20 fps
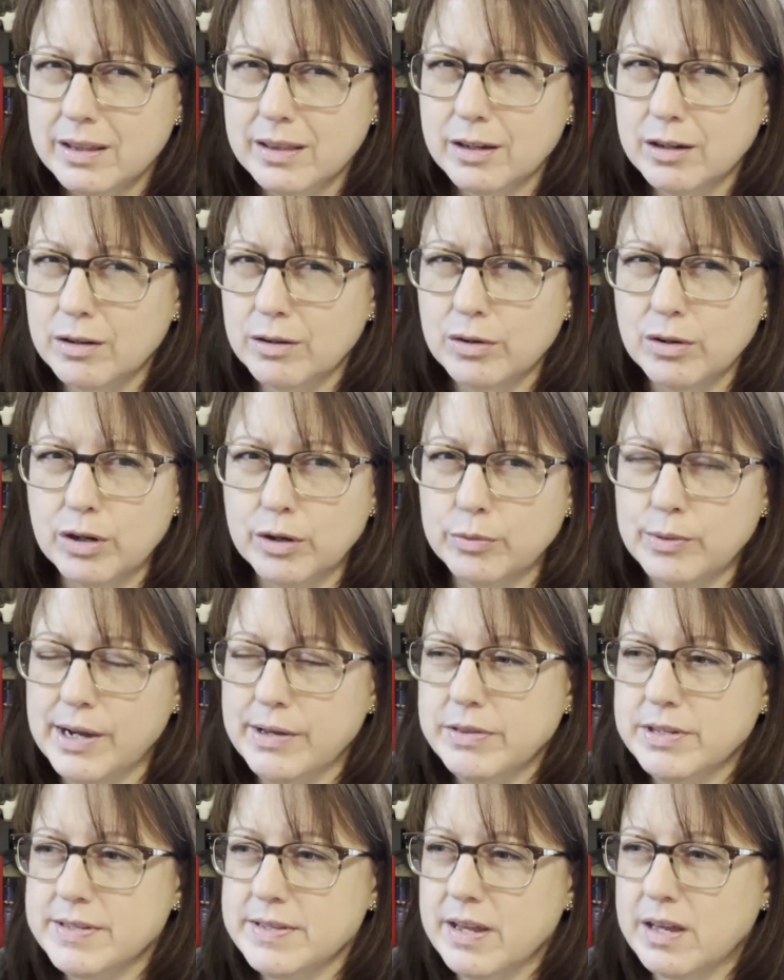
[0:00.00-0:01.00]
They're
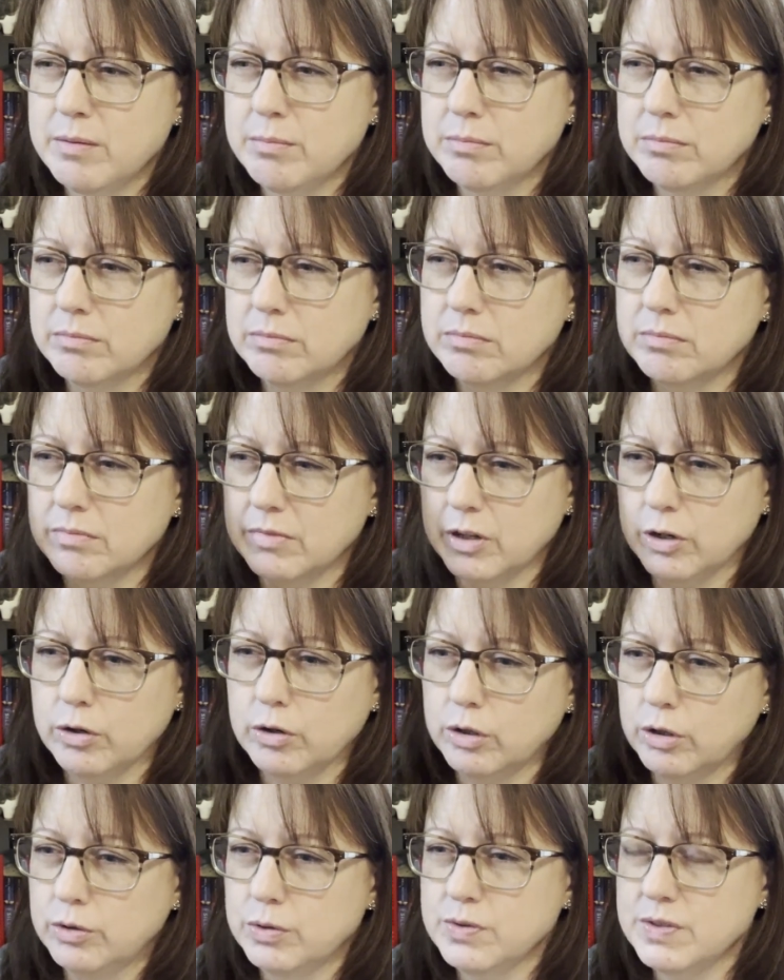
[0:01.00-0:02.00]
around the same, they're
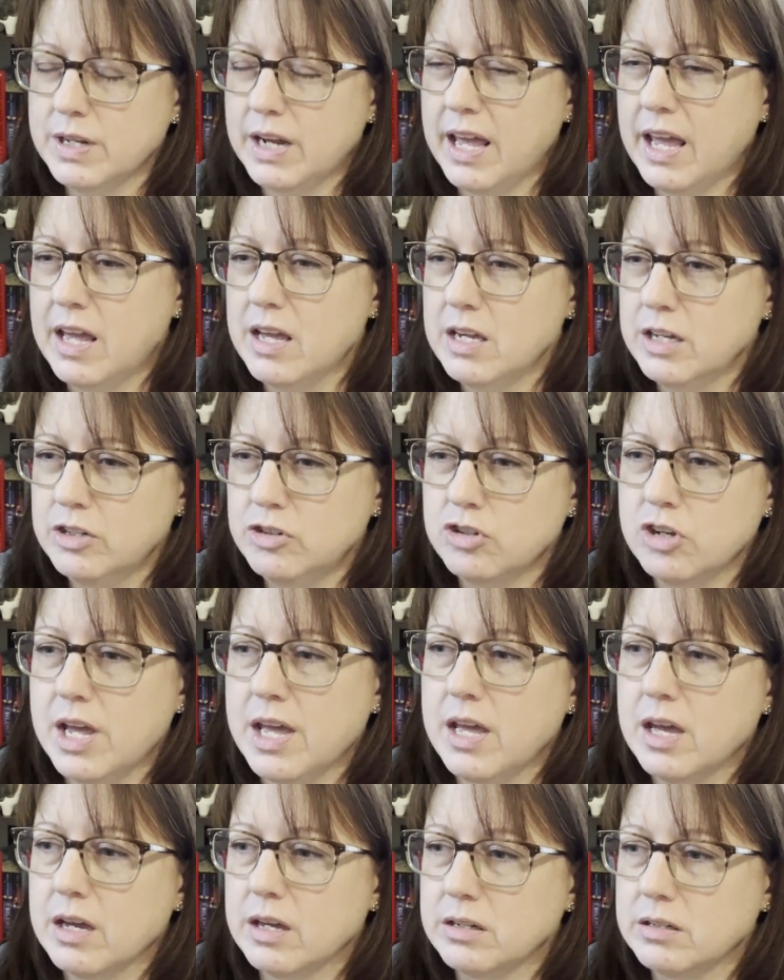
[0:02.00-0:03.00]
close in age,
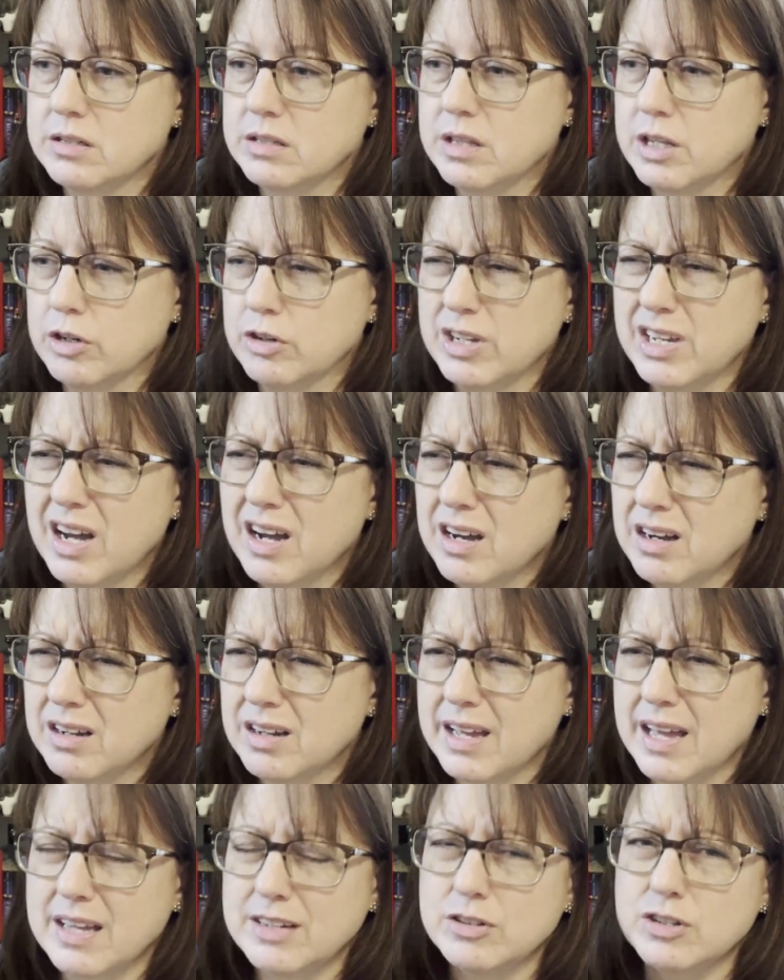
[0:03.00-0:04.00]
and they're young,
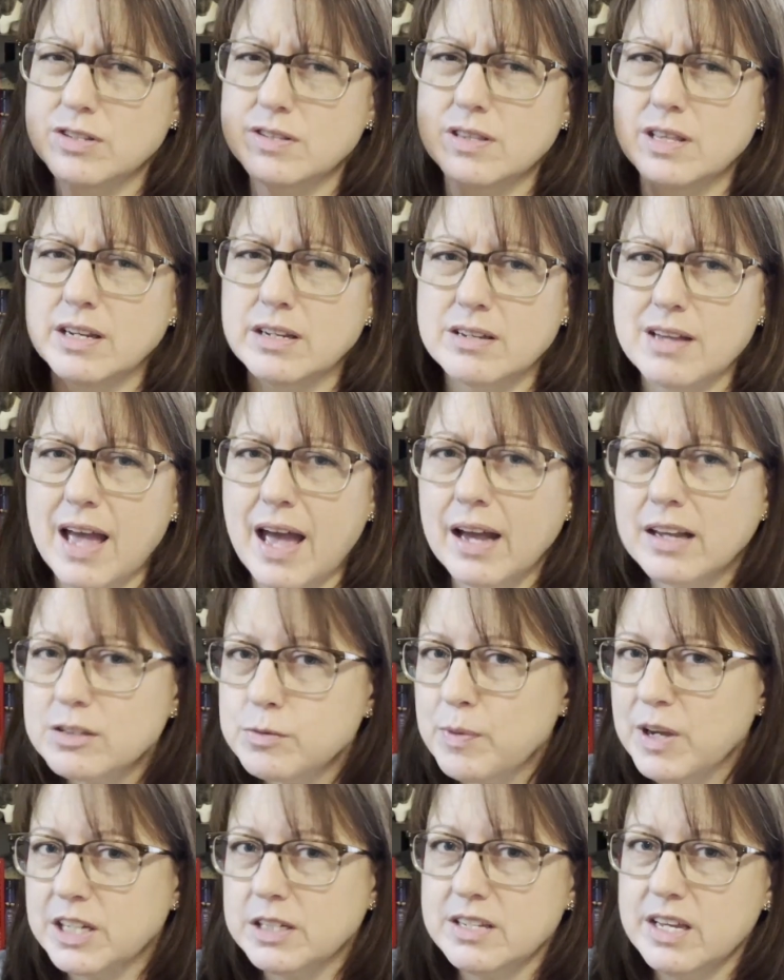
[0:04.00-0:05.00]
and just the
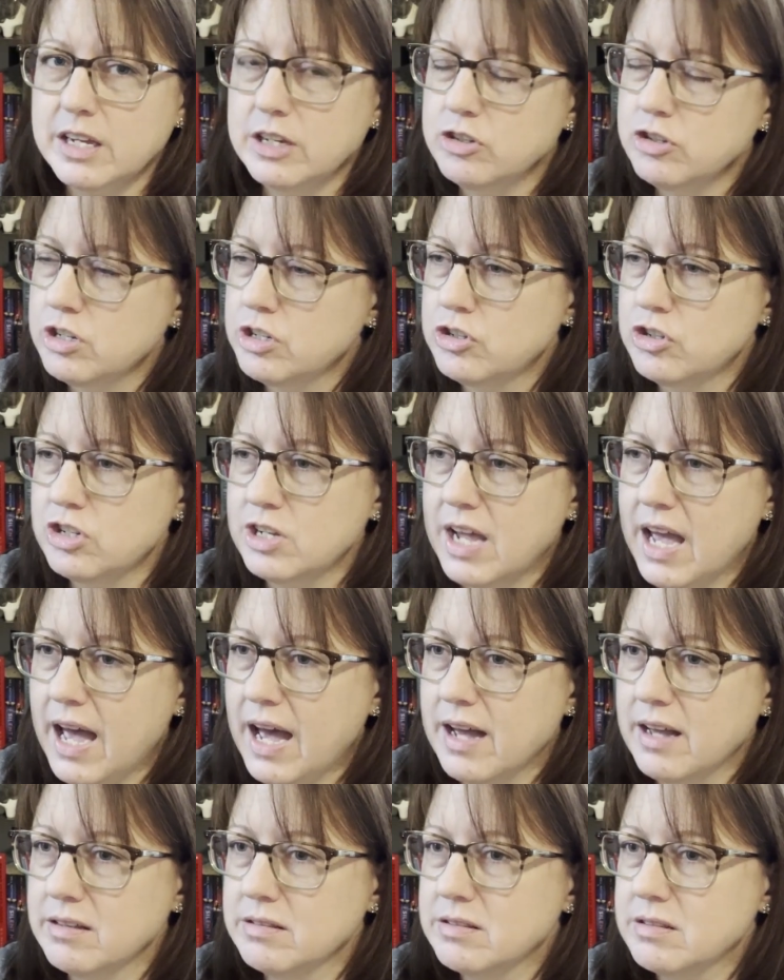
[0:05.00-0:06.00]
expectations she
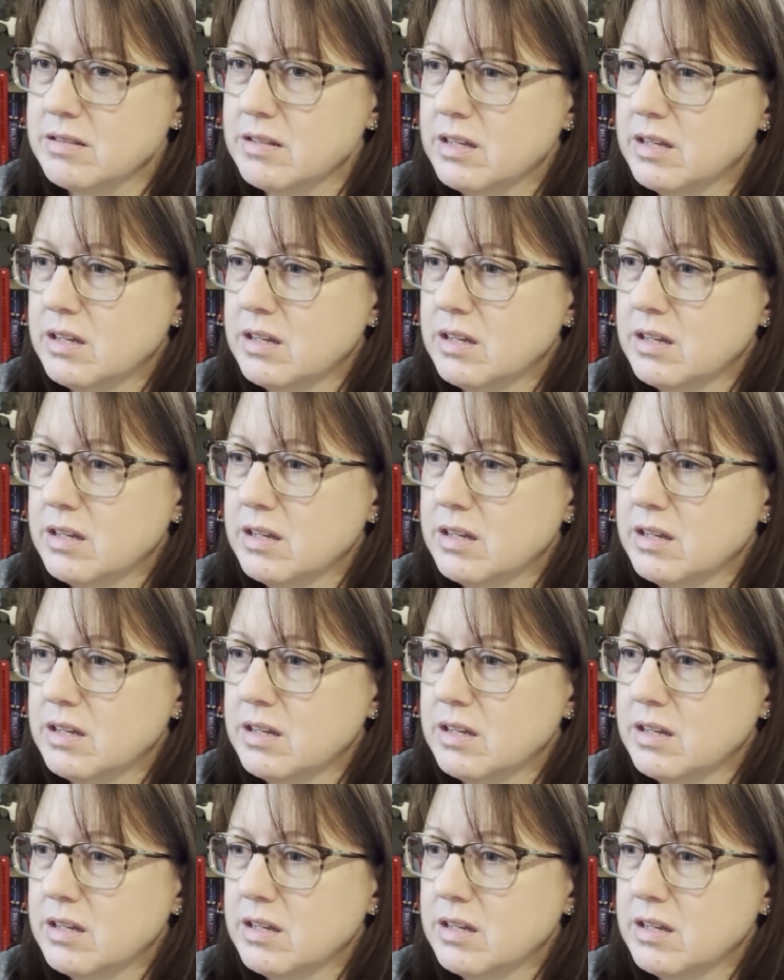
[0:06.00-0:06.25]
has